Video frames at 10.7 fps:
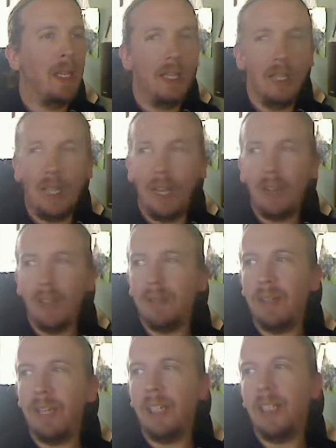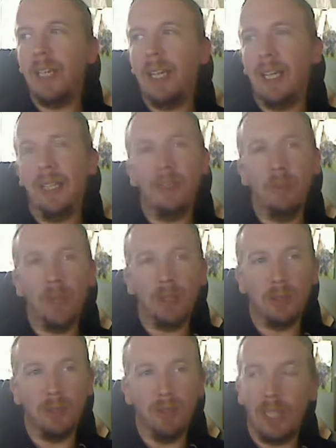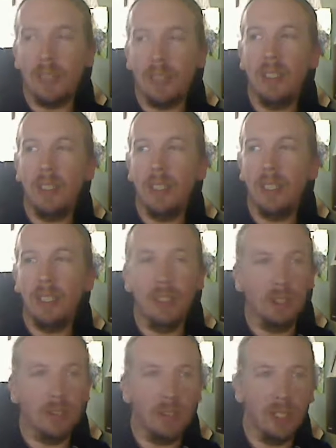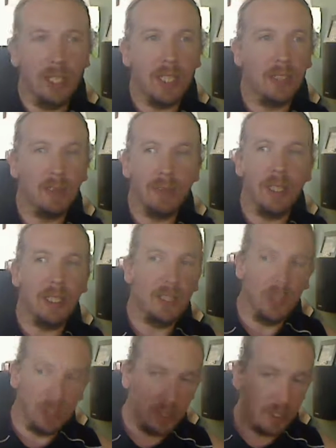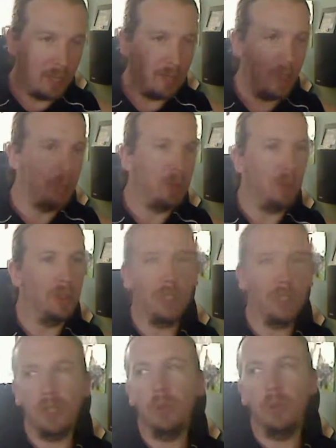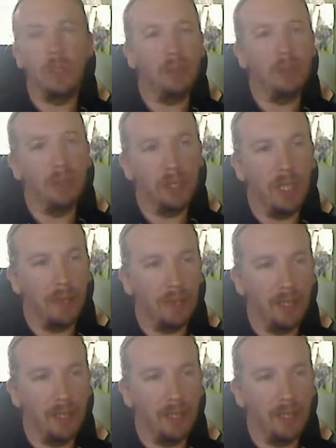Yeah, I'm gonna find like the most Rasta looking dudes that I can find and just sit on my porch like 24 seven